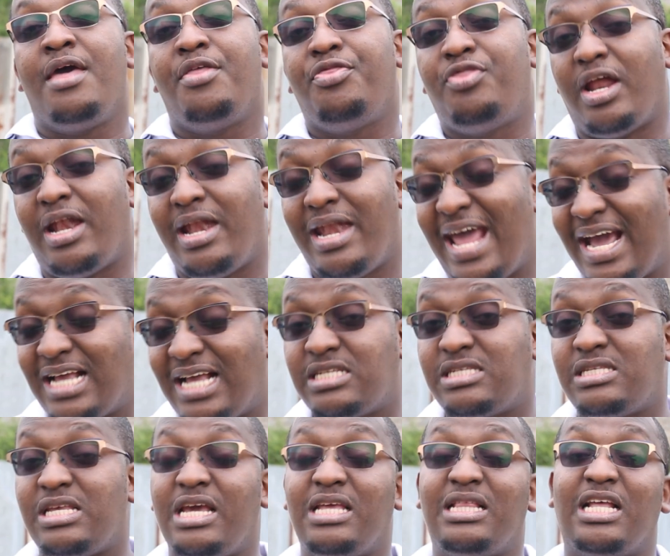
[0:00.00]
The next
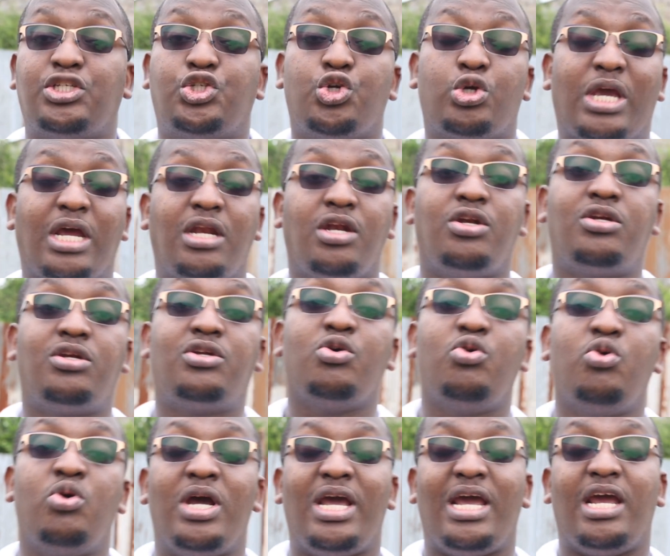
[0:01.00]
thing that you can
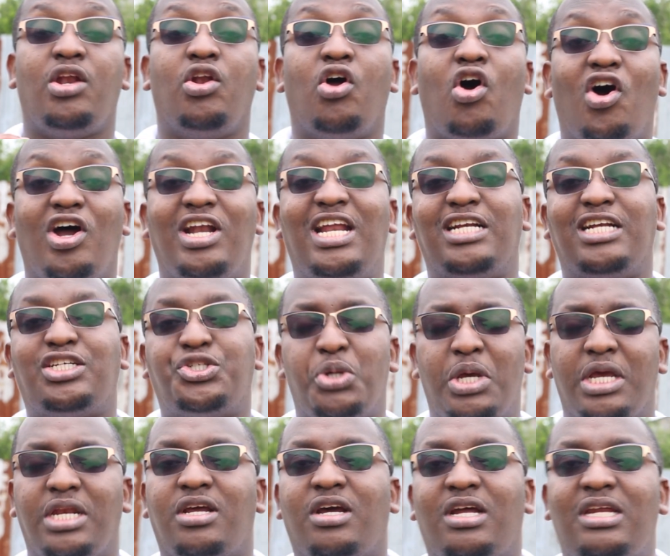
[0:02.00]
do in order to
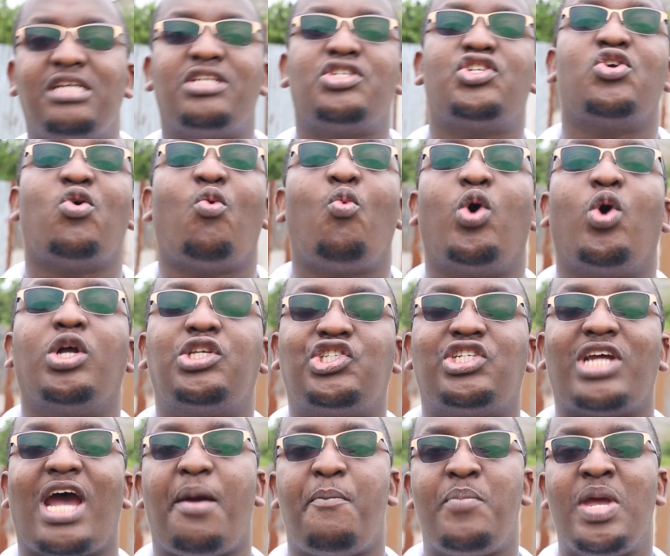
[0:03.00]
increase your watch
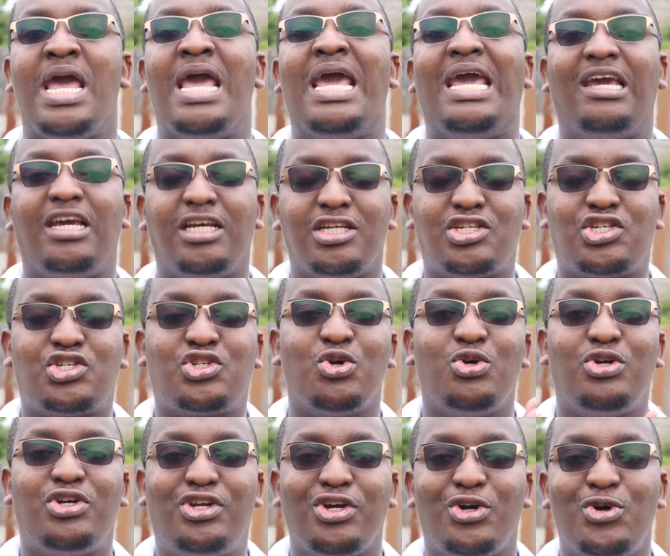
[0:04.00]
time is to
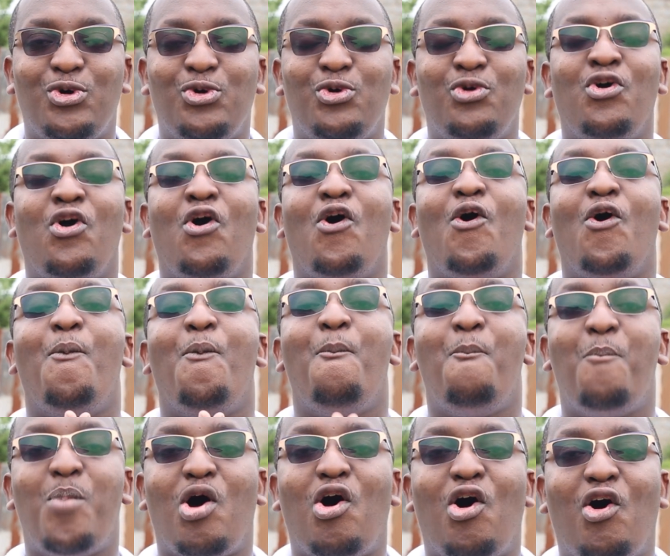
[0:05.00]
do
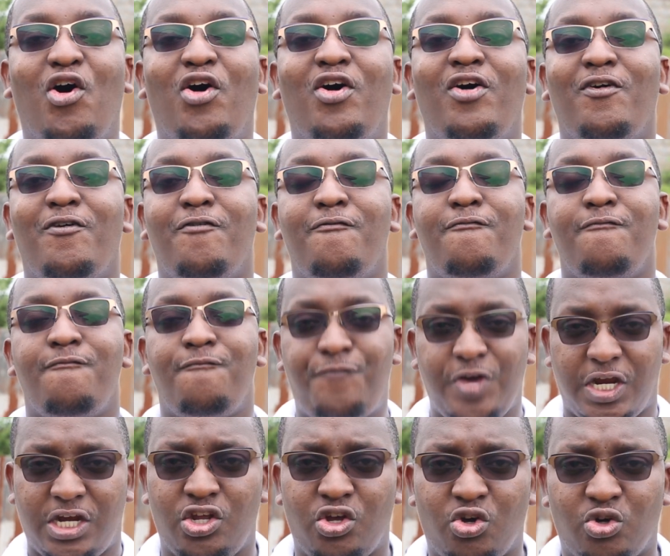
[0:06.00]
more
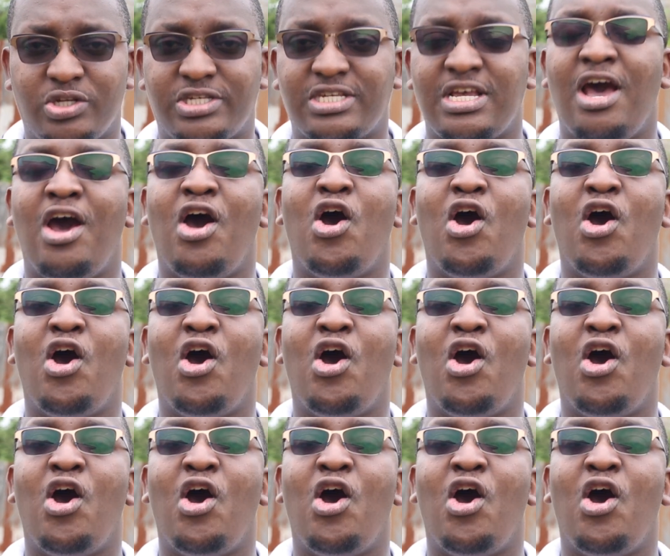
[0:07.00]
videos.